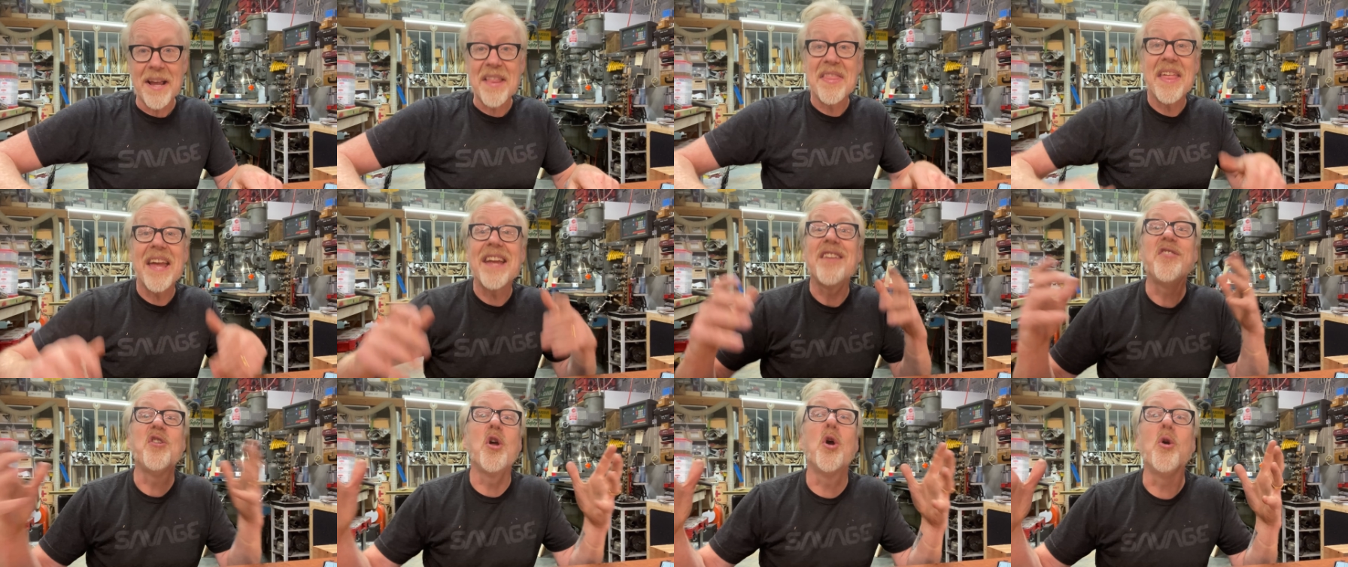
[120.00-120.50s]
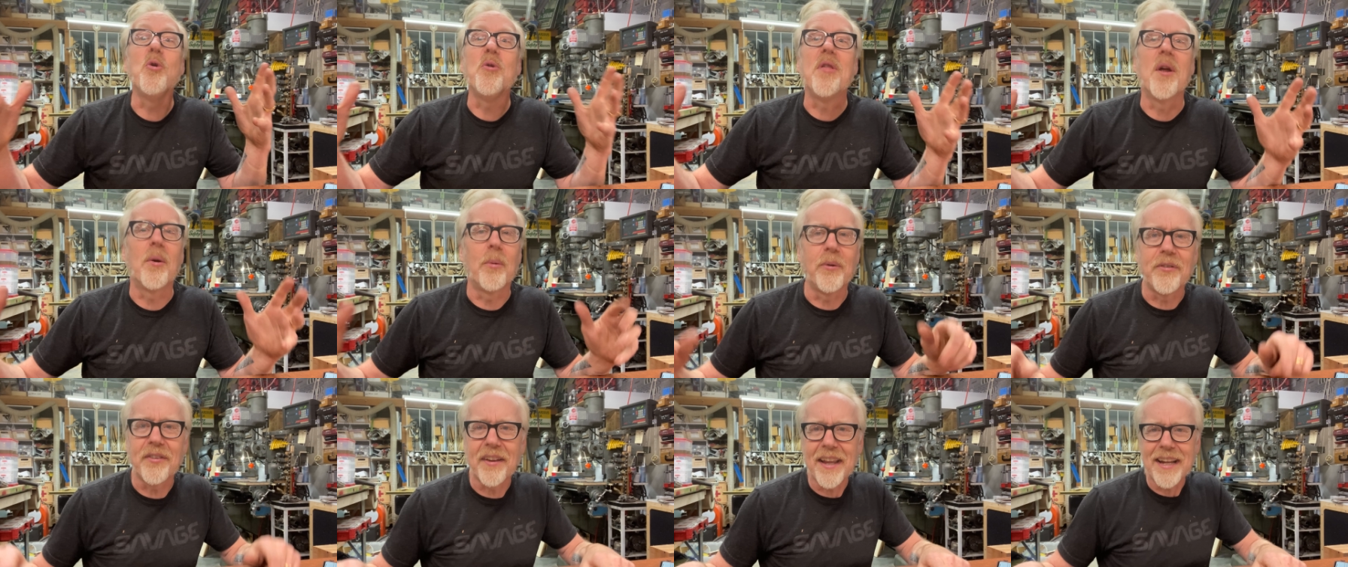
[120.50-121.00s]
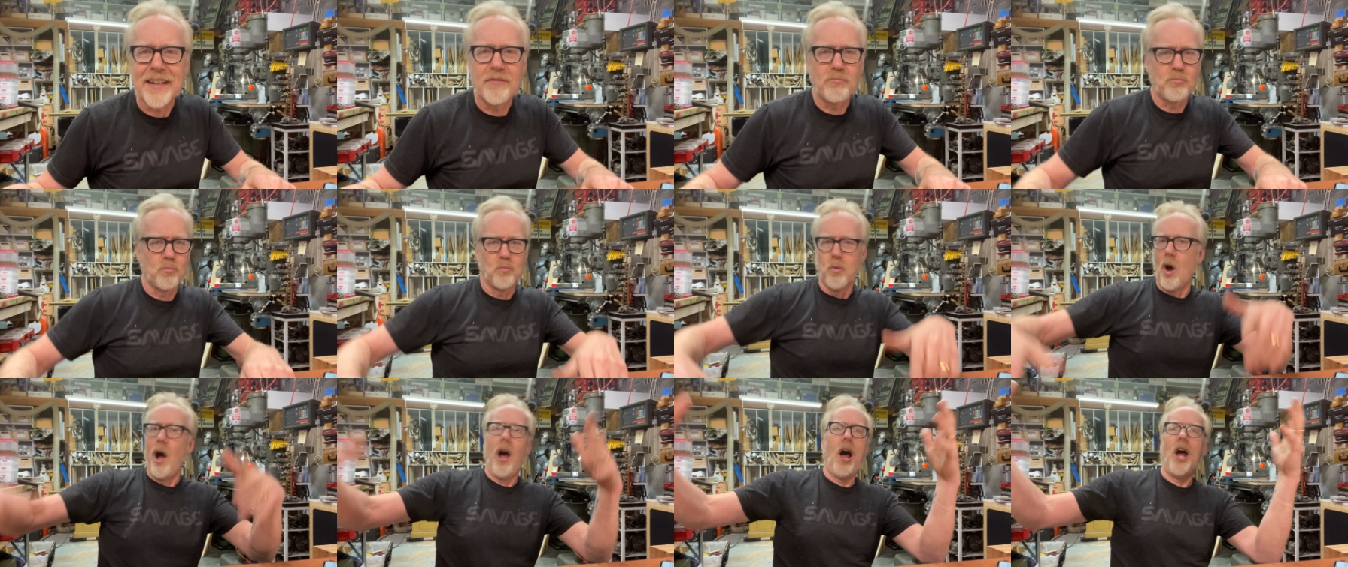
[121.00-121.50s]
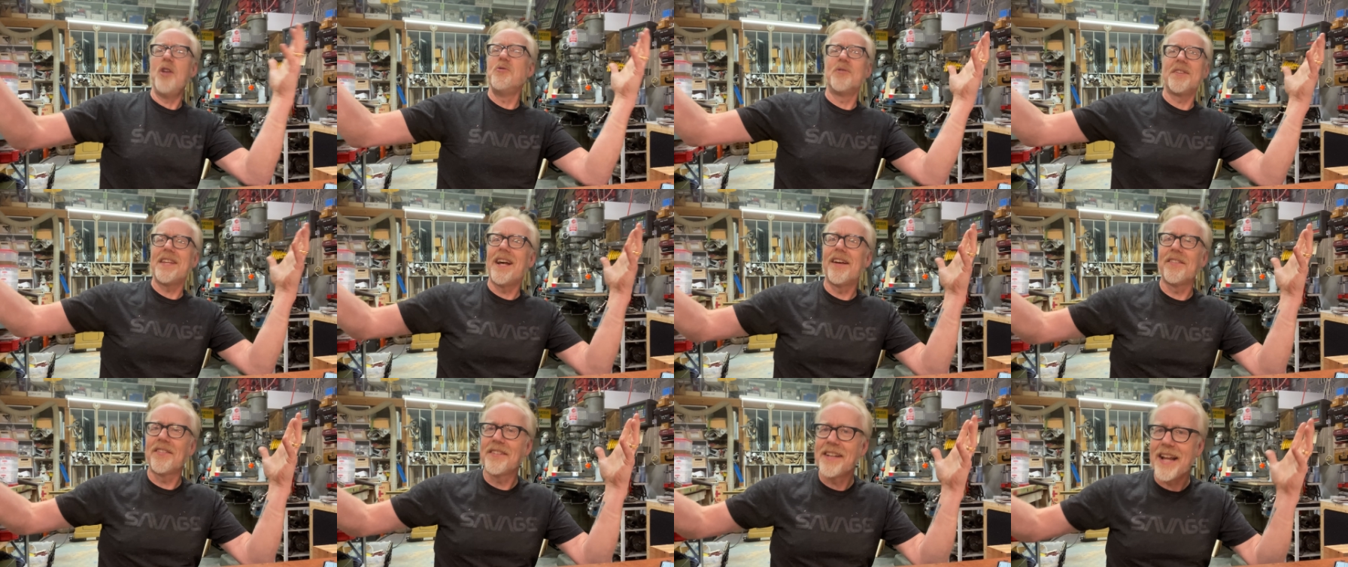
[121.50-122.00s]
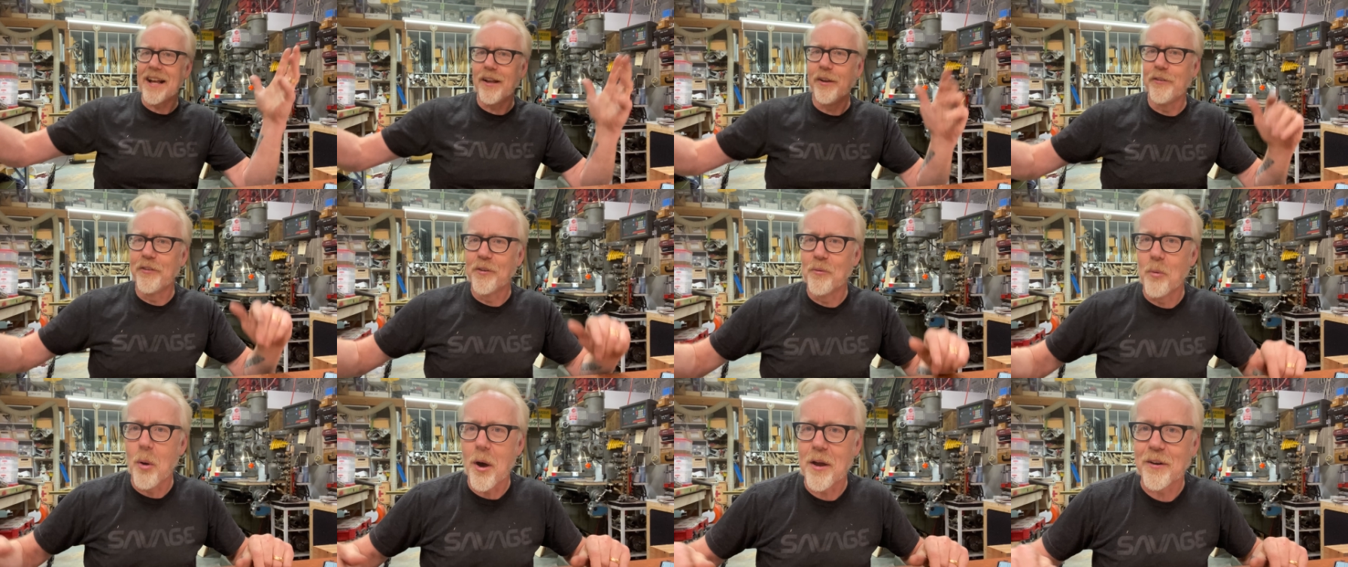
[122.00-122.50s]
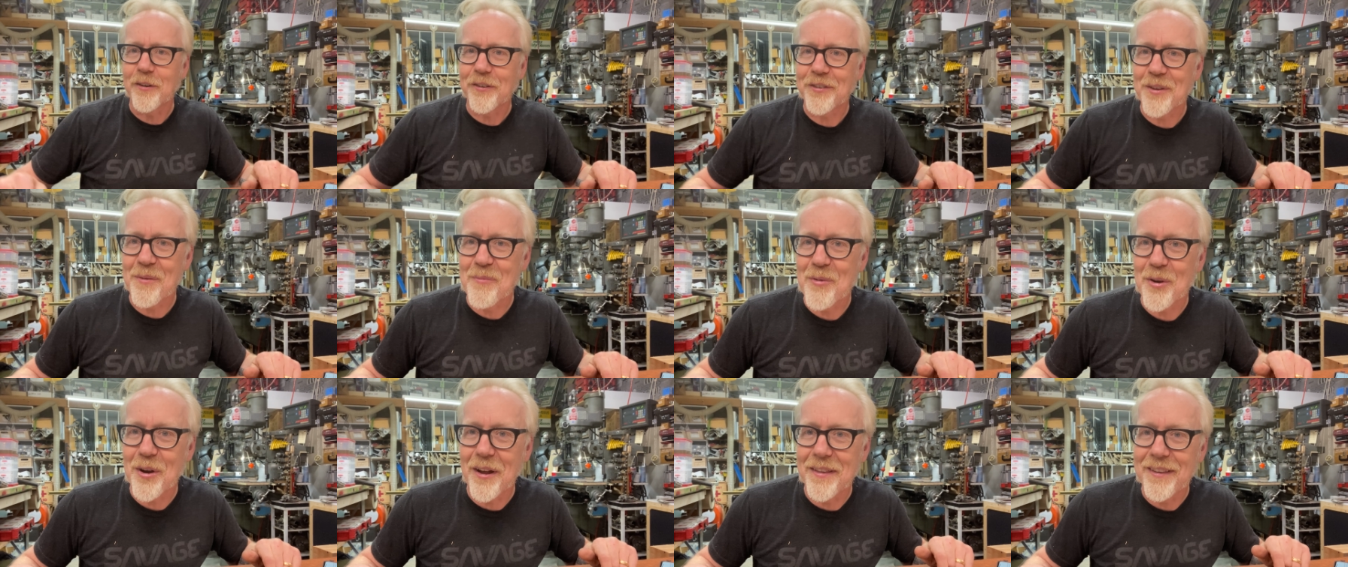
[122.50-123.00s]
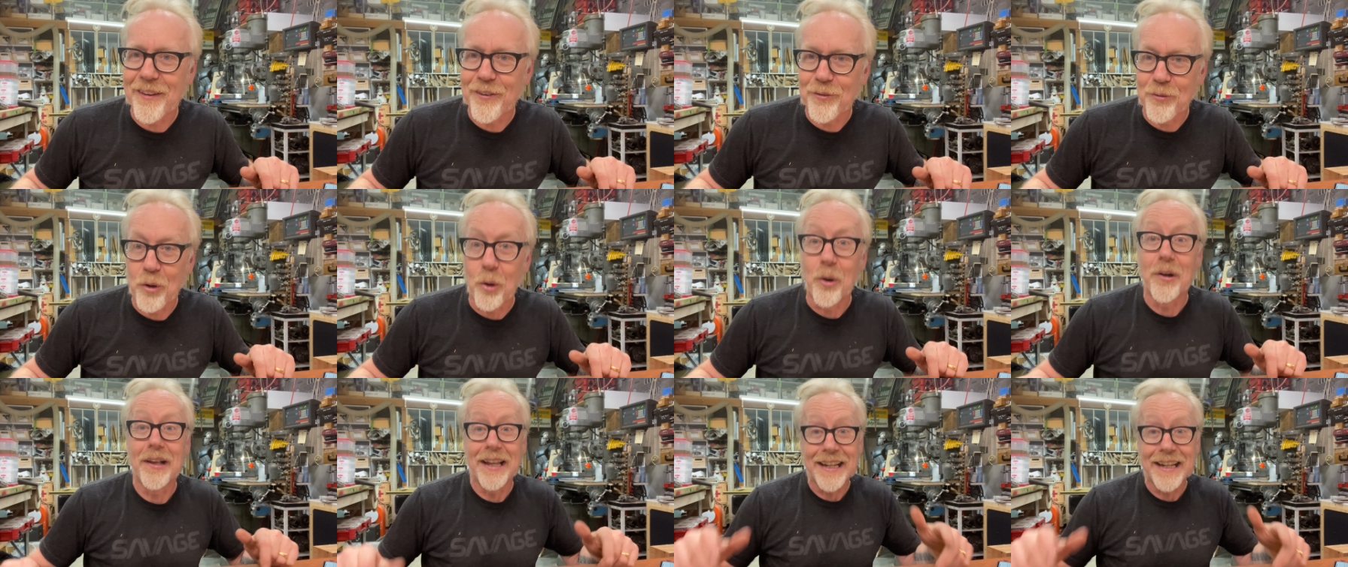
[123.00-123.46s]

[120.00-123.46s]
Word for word: And they knew there was like 100,000 gallons of water somewhere on this floor.